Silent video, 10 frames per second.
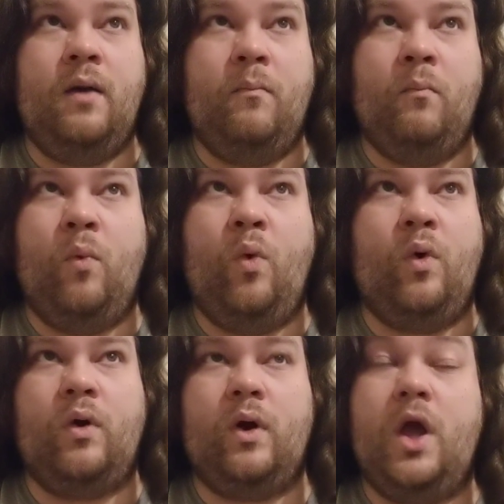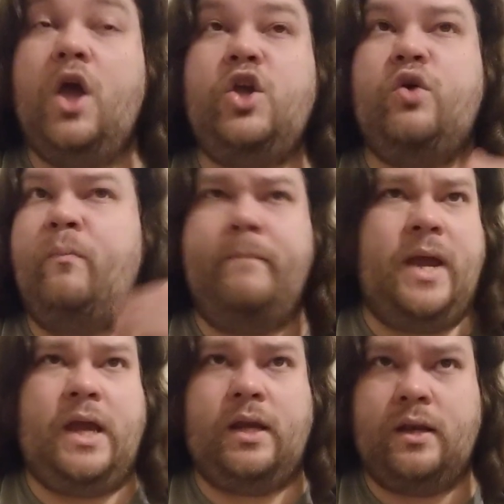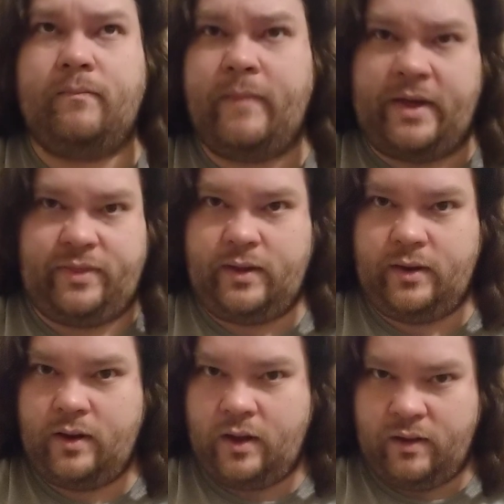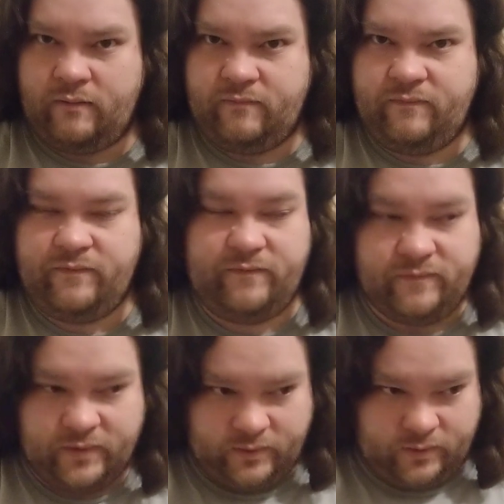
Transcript: more humane method of